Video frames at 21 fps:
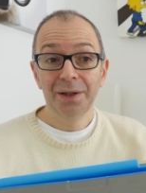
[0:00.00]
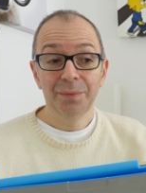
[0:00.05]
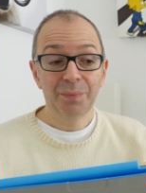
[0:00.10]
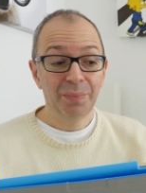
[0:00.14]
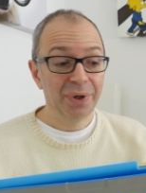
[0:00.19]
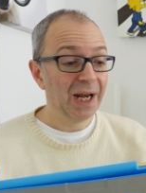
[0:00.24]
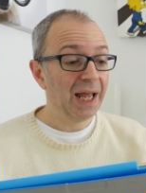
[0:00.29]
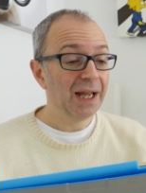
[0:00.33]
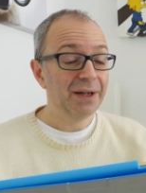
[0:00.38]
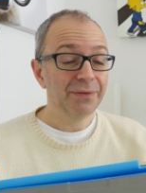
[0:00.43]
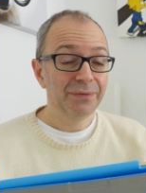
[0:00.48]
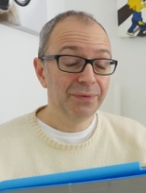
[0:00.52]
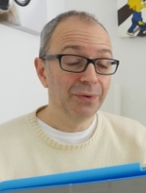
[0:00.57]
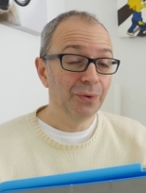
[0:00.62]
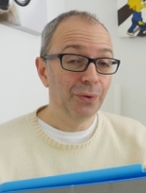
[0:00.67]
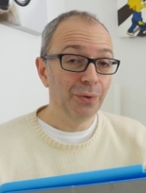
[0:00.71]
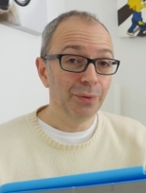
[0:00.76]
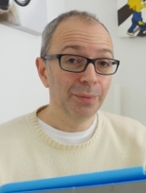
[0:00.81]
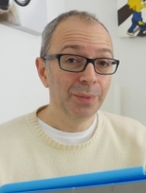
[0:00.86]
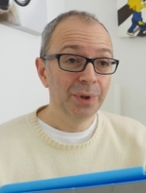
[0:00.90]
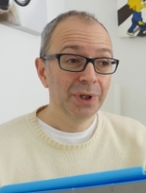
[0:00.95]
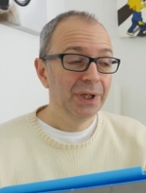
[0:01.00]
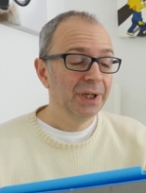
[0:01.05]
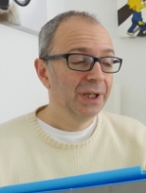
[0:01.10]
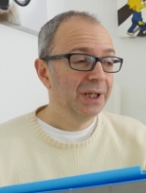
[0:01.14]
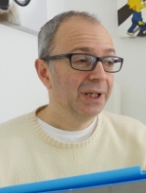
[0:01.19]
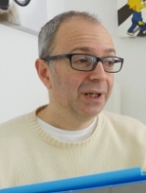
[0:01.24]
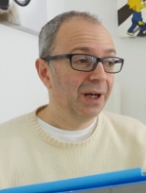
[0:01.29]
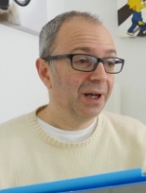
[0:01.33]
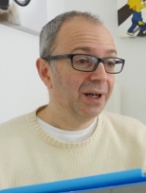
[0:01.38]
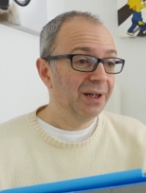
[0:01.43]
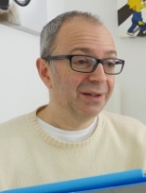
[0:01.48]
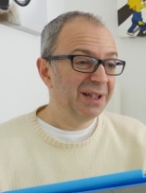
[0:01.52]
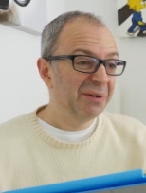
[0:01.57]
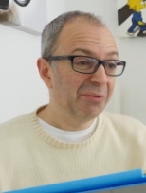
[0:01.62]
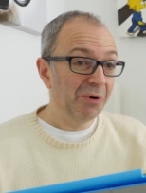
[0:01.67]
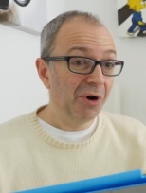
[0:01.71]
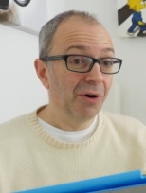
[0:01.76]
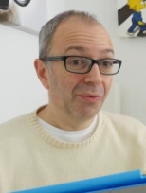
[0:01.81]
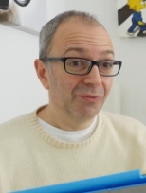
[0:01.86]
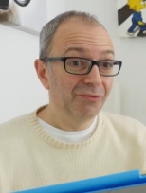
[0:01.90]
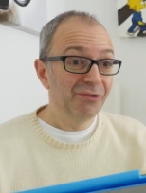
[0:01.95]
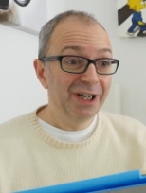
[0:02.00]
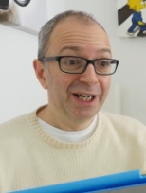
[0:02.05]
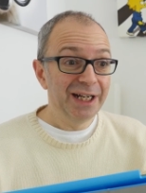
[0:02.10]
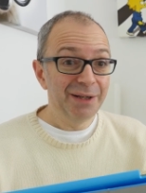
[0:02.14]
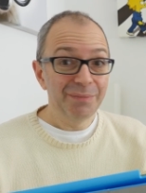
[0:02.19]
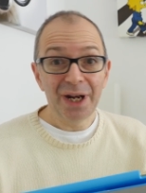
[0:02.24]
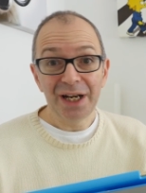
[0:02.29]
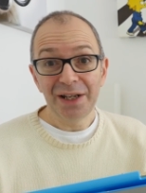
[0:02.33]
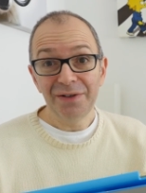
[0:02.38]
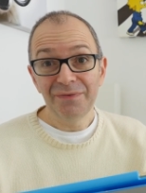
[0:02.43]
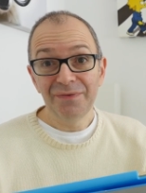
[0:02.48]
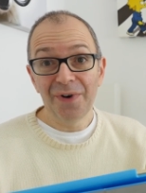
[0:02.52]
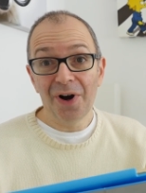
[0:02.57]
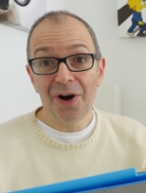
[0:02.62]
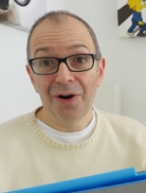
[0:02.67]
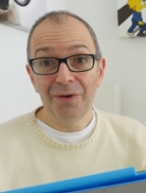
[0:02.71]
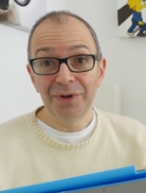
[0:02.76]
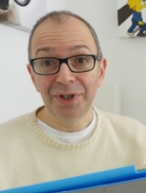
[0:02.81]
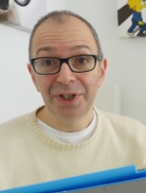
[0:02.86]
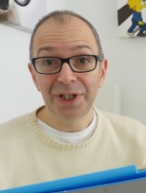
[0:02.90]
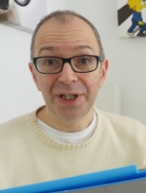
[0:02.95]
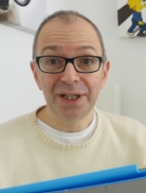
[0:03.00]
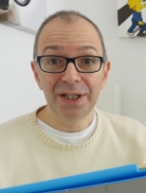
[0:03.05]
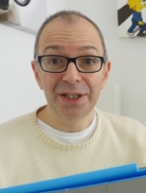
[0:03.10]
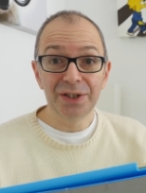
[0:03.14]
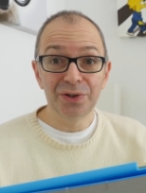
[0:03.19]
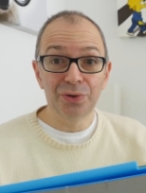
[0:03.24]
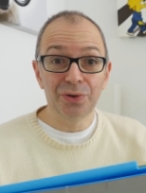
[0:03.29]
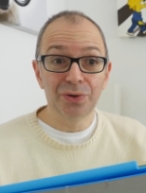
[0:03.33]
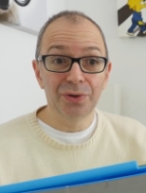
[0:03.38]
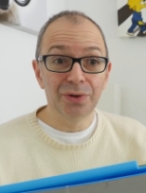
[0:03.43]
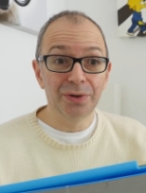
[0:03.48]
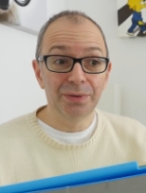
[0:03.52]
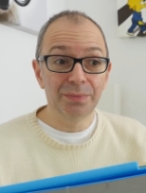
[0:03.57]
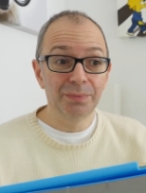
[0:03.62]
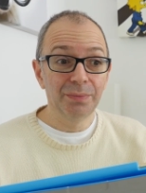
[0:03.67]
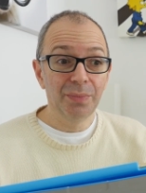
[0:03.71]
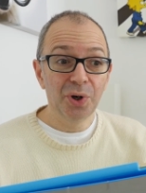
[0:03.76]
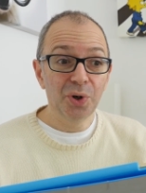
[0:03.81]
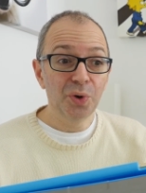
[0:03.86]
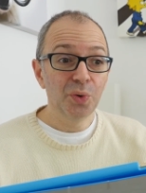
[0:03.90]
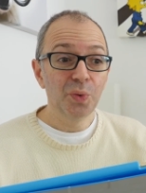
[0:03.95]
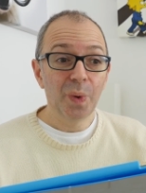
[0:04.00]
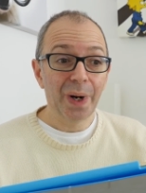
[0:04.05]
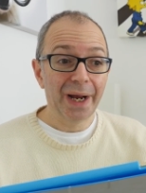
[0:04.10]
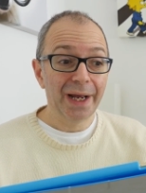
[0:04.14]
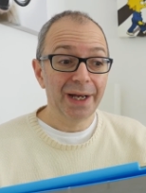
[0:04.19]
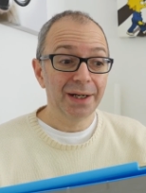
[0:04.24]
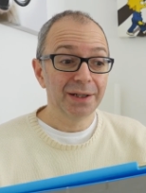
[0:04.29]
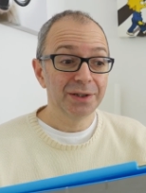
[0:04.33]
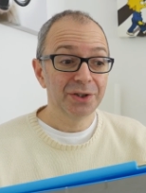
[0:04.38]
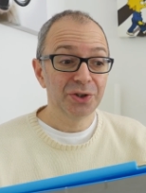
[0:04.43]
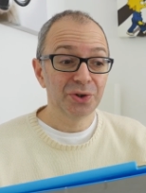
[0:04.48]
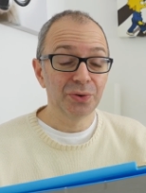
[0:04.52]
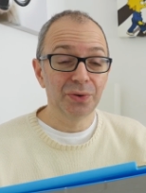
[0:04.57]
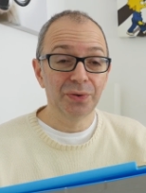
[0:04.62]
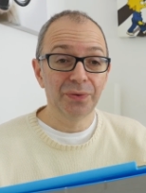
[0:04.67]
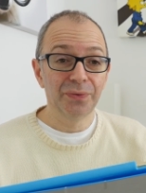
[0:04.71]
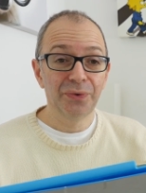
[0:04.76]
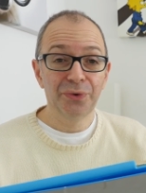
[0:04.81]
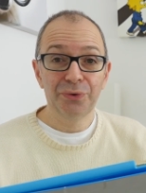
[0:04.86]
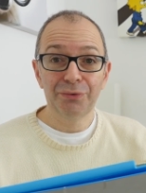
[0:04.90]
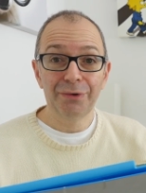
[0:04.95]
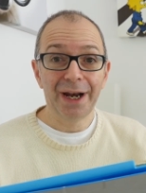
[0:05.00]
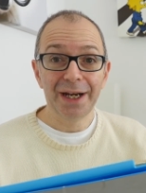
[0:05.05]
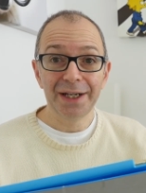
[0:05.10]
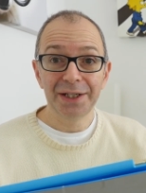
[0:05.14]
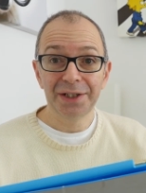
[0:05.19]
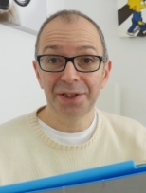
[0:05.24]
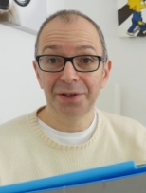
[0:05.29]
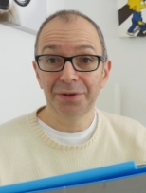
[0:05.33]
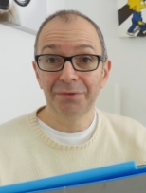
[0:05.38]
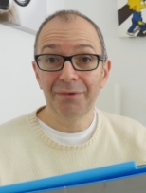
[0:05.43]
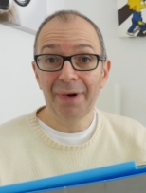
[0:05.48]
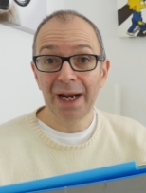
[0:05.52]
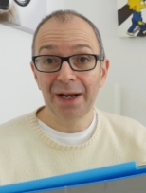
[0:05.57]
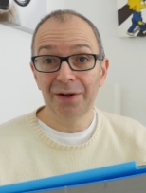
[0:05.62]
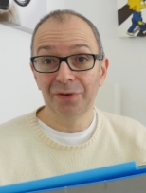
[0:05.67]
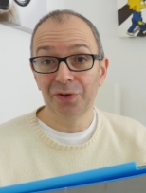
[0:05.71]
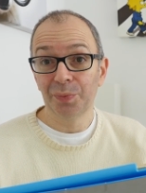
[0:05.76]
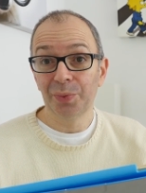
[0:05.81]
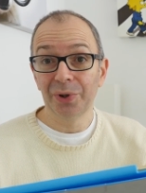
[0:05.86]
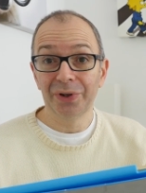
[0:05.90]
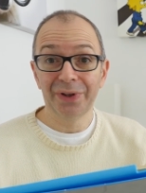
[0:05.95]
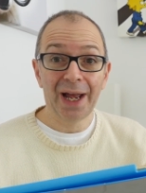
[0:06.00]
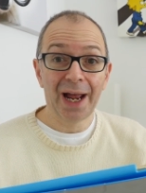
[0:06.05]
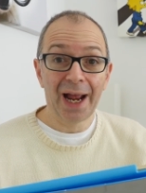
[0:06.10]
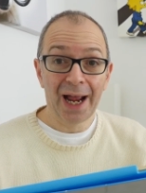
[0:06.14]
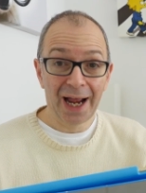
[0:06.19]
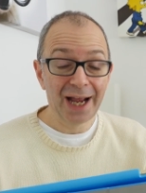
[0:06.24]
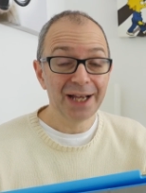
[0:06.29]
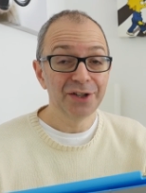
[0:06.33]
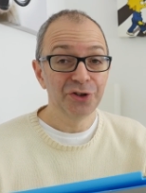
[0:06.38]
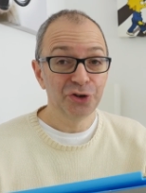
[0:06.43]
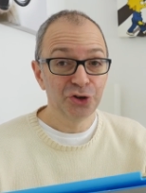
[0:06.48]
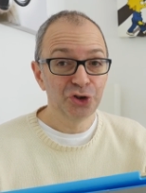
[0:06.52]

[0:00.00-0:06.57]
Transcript: platform, uh, there aren't really many viruses or malware sort of threats around, but that has